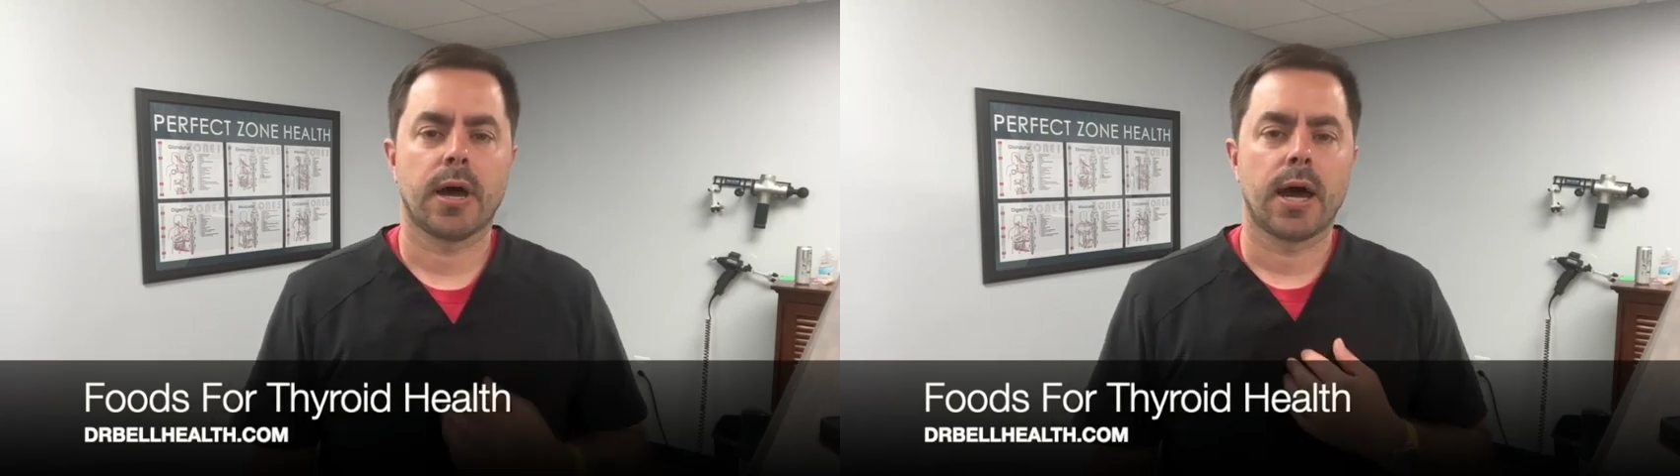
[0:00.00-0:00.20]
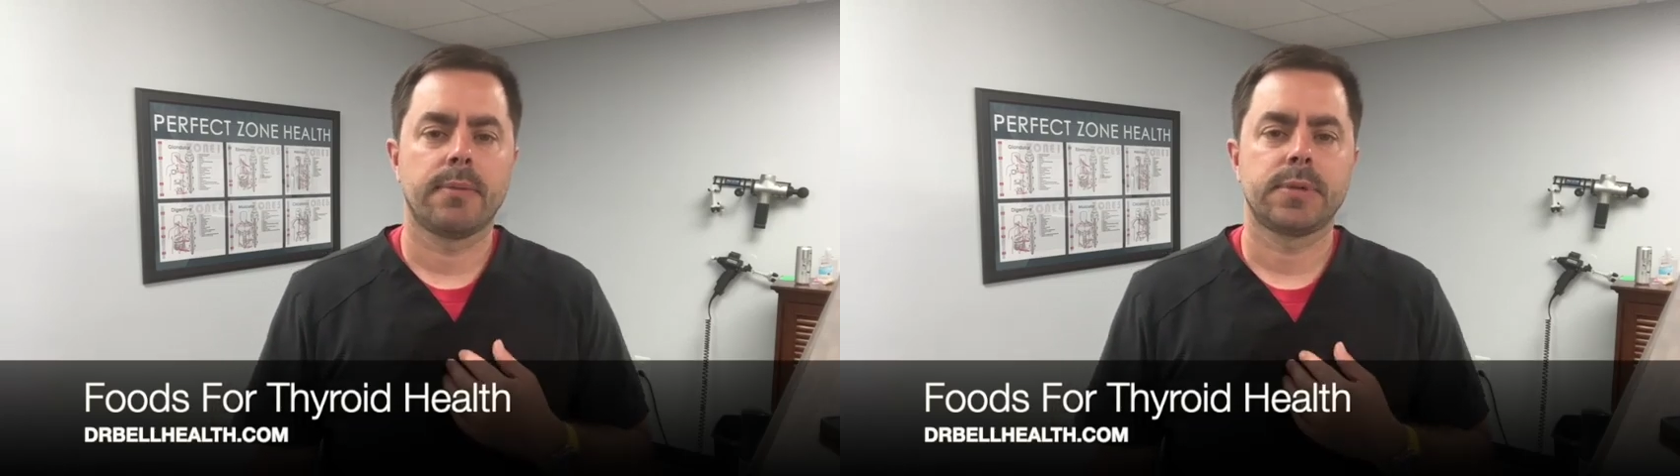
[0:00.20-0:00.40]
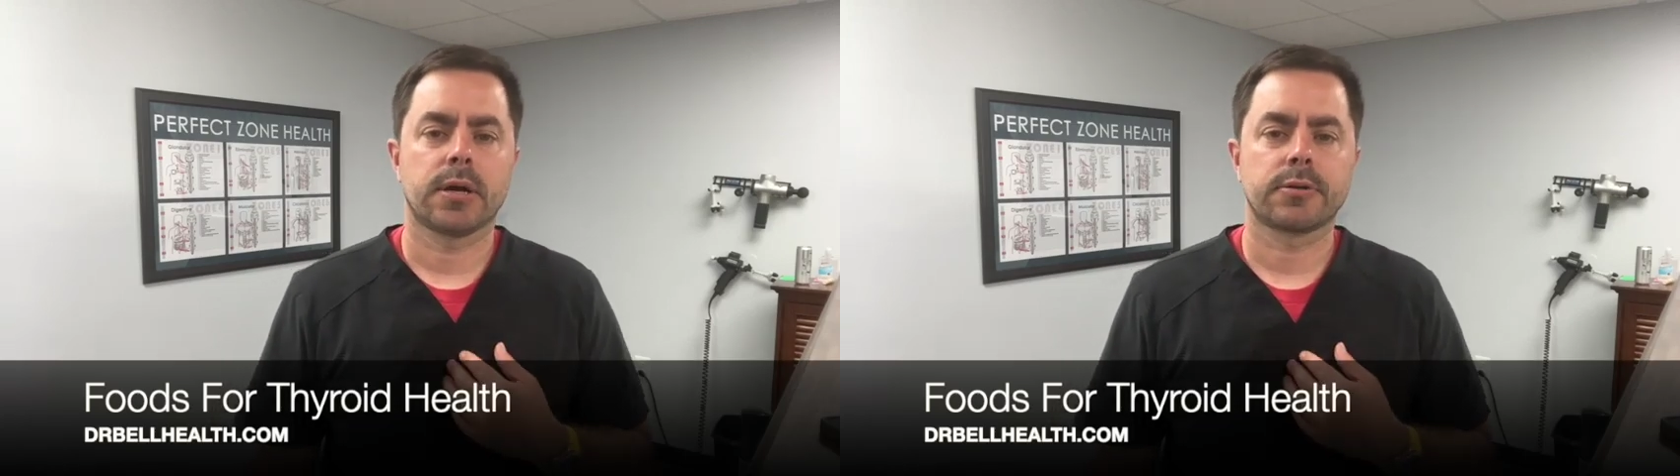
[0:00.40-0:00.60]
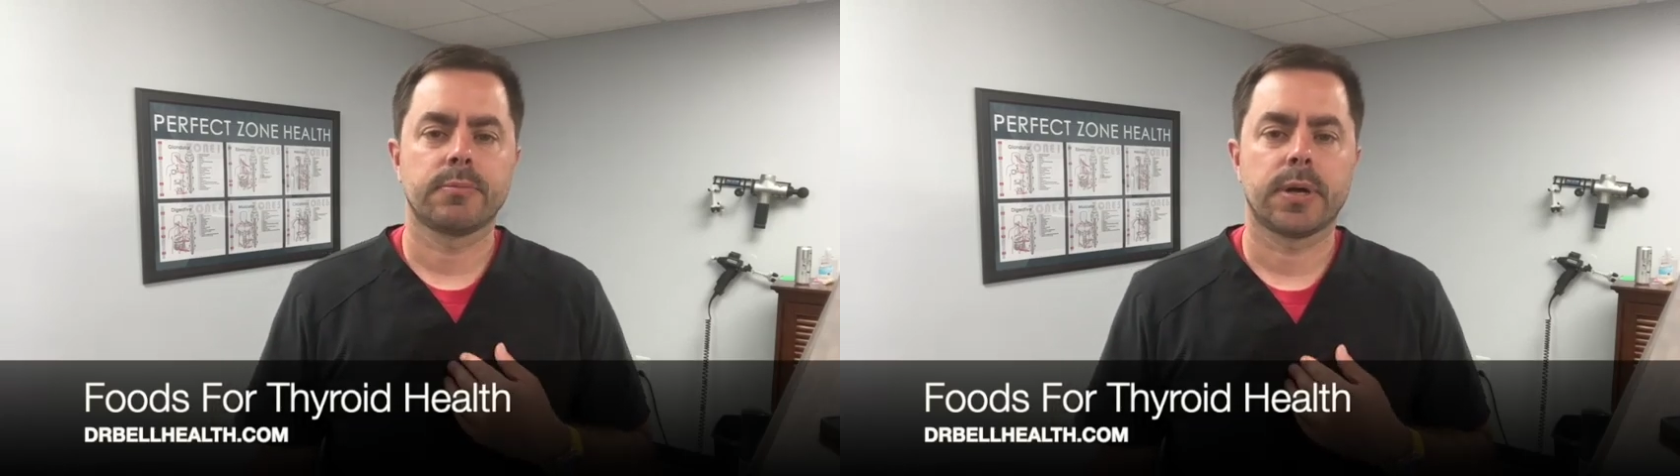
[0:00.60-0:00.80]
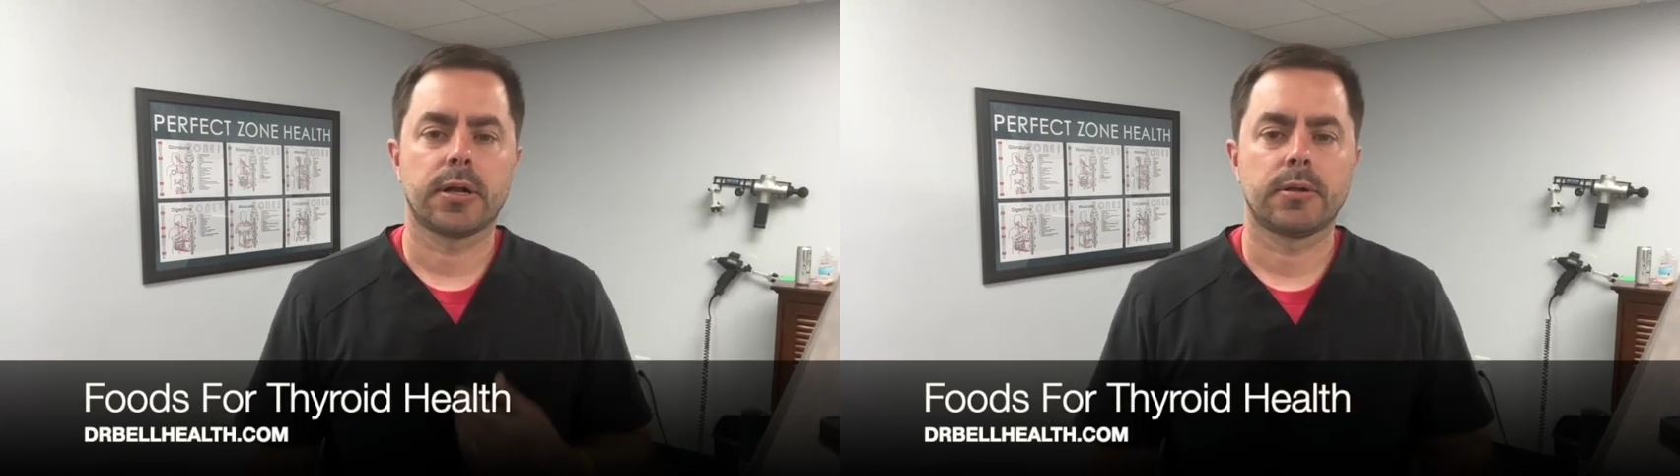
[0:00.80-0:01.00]
I'm Dr.
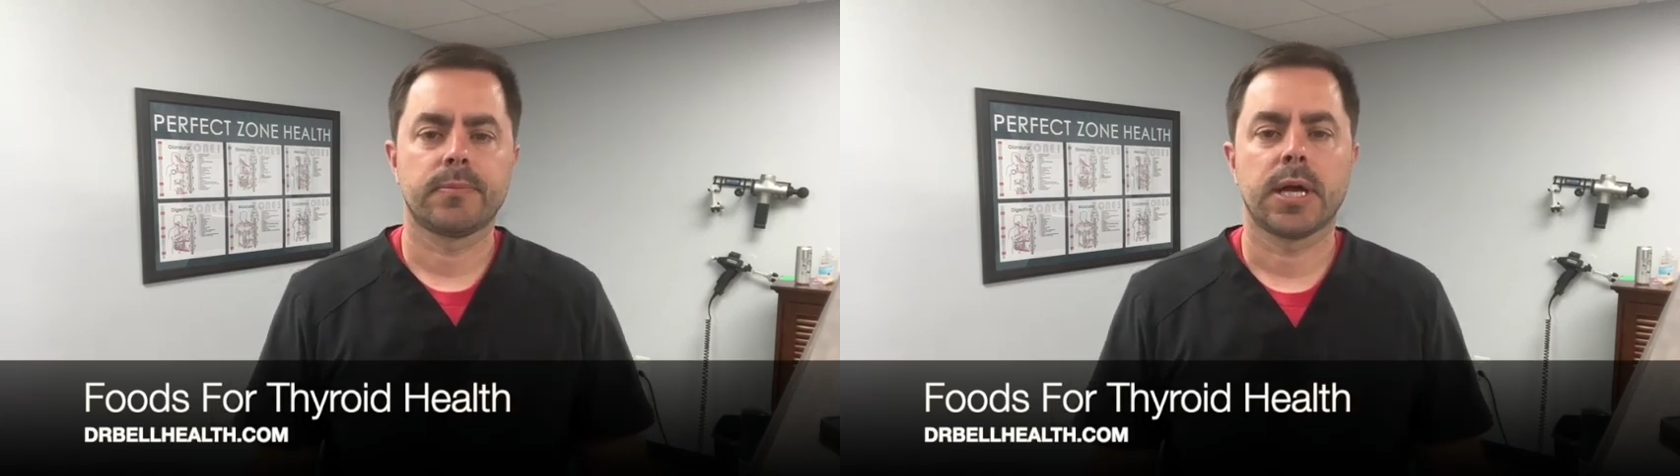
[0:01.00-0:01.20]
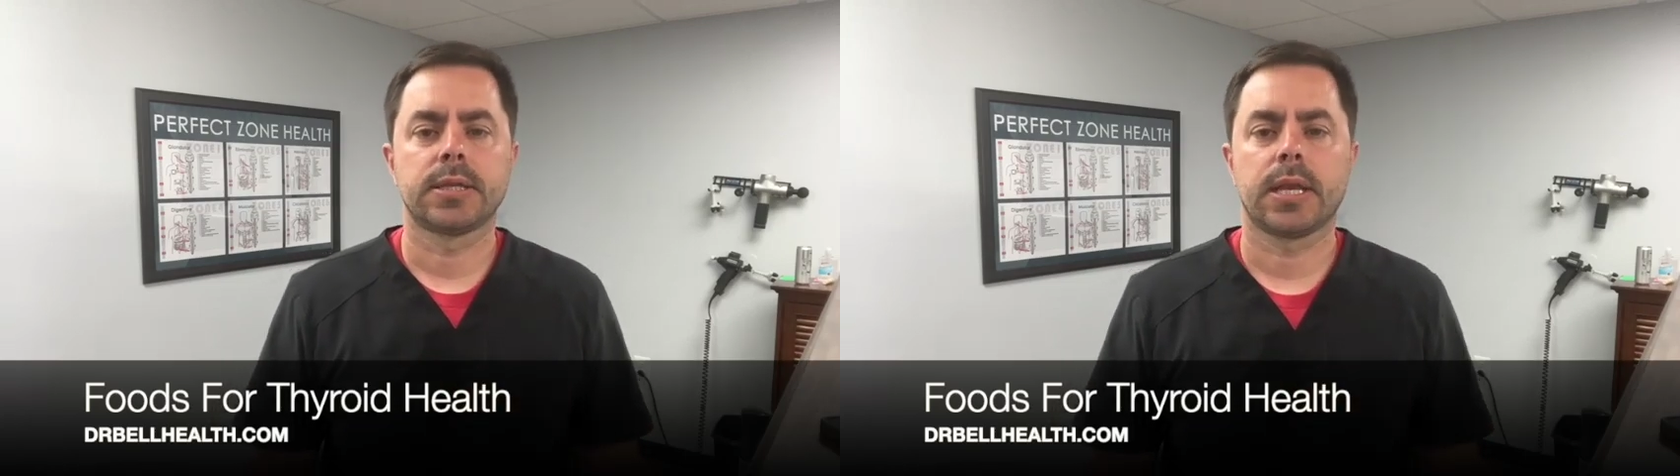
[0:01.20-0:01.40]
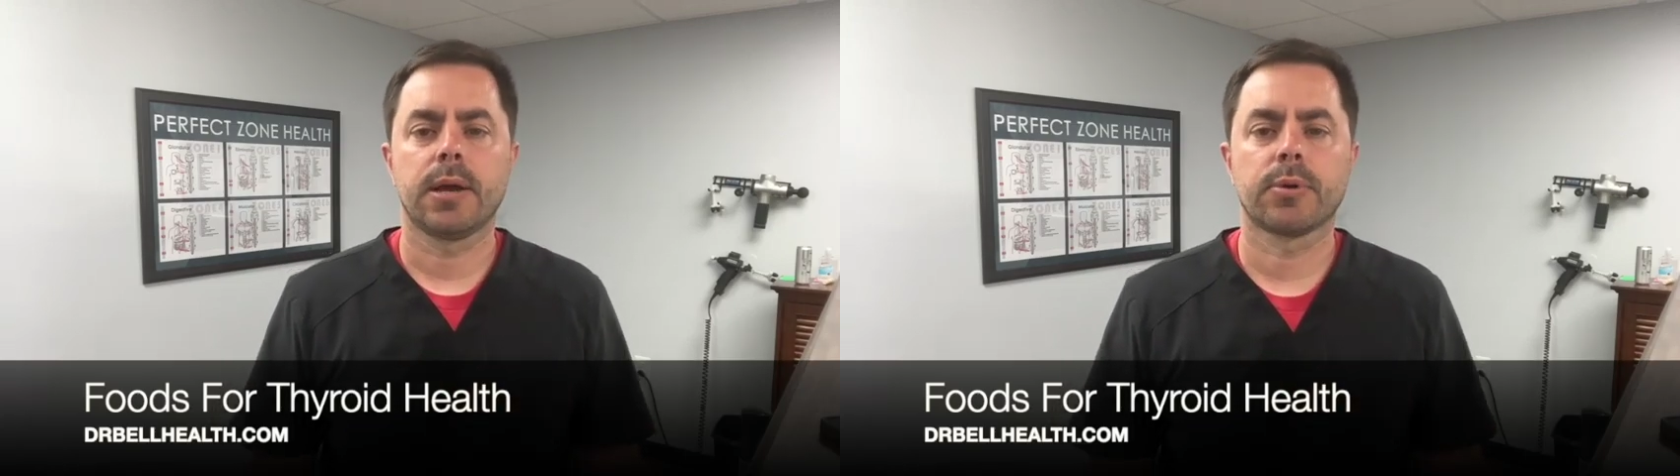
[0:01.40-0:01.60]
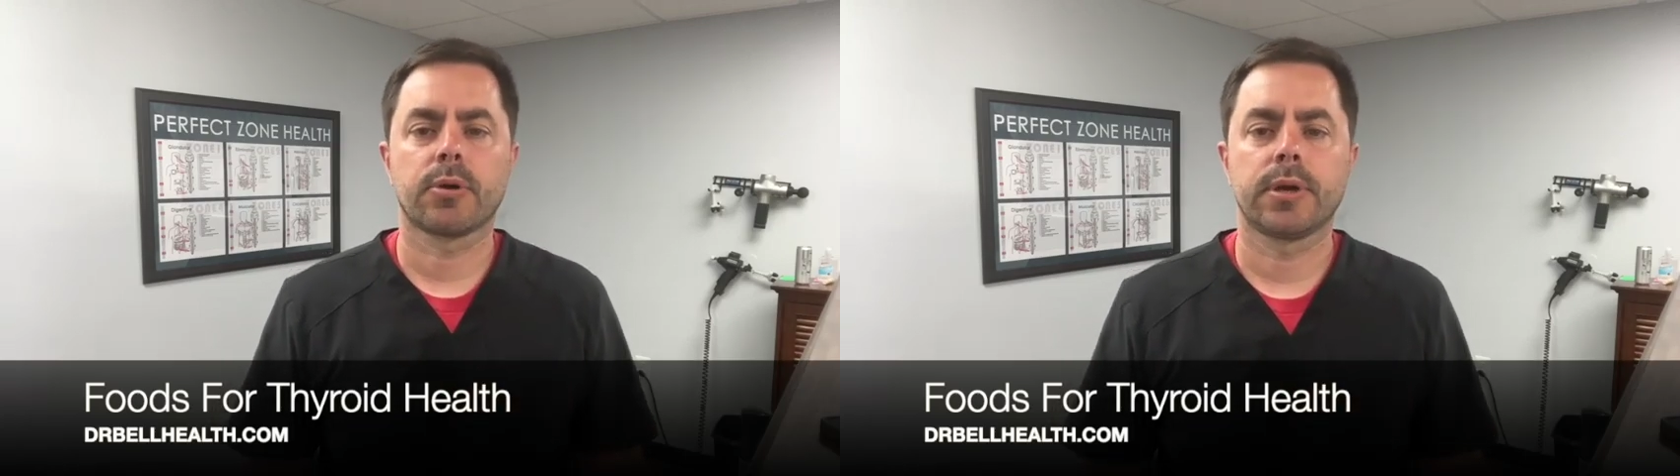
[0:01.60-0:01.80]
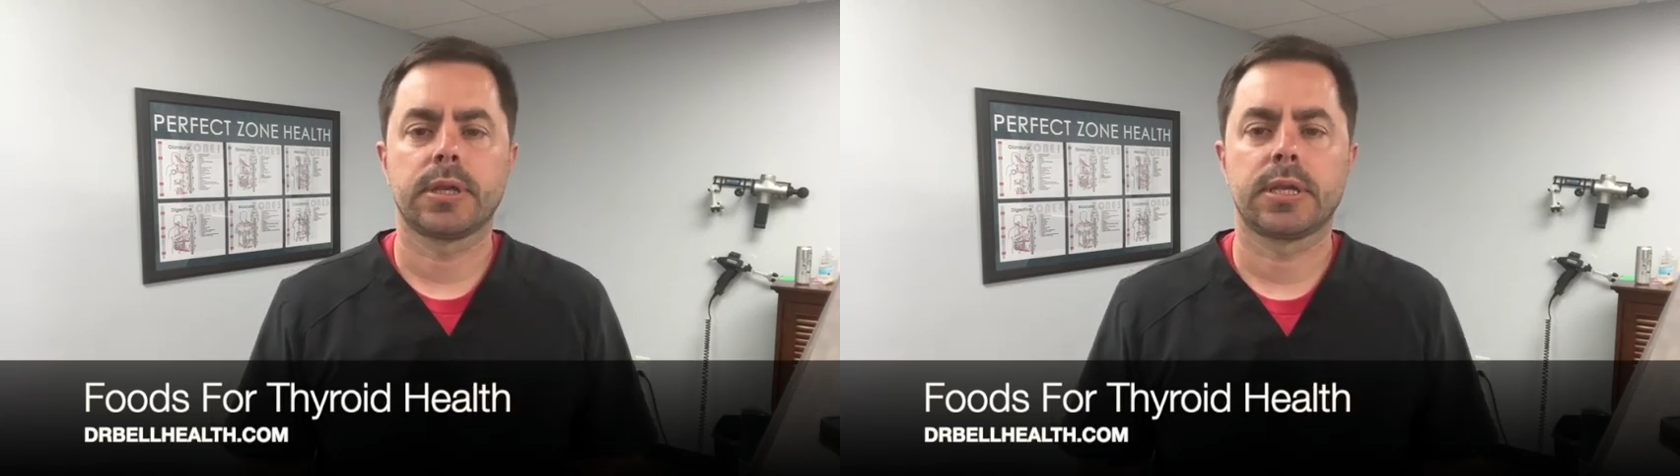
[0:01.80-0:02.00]
Bell, and today we're going